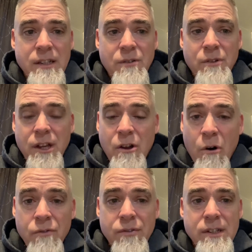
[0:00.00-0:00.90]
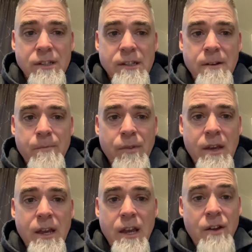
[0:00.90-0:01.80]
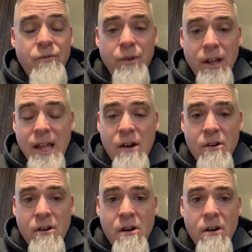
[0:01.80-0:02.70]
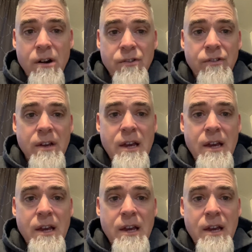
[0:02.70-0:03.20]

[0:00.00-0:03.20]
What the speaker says: It will engulf us if we allow our hearts